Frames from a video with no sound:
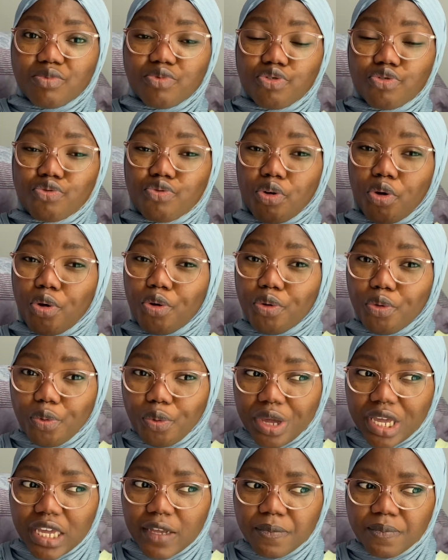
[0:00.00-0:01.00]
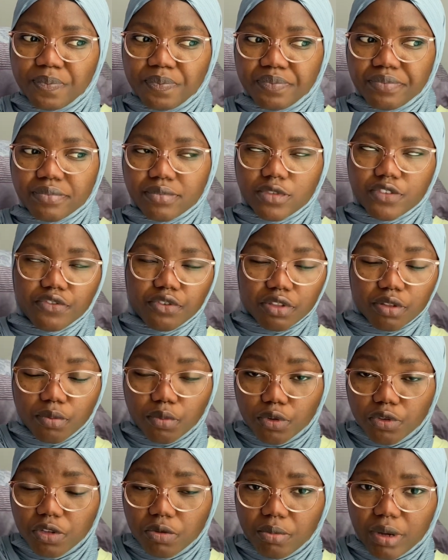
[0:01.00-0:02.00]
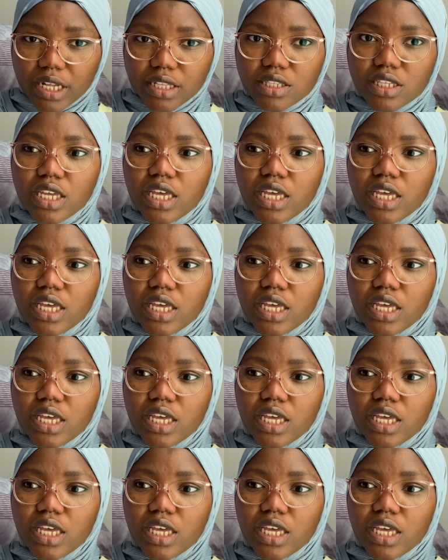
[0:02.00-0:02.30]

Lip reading: the wrong way for the most part,